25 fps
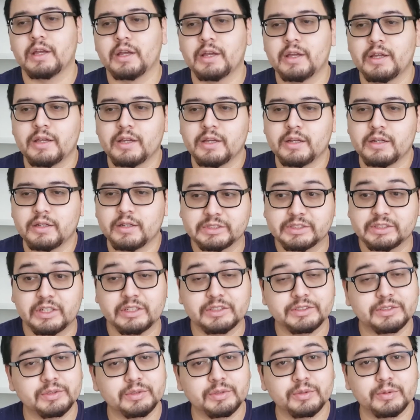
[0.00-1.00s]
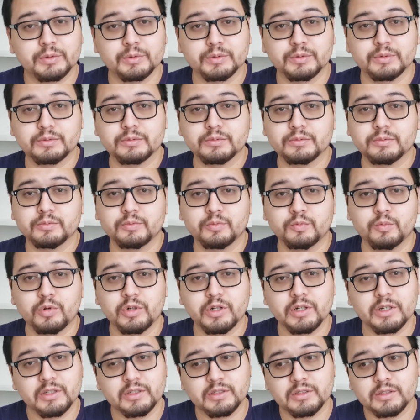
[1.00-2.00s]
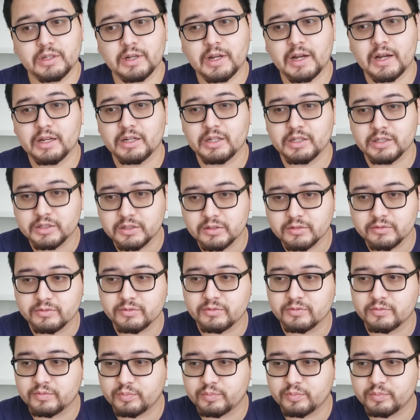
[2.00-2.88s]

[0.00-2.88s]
and it's also what kind of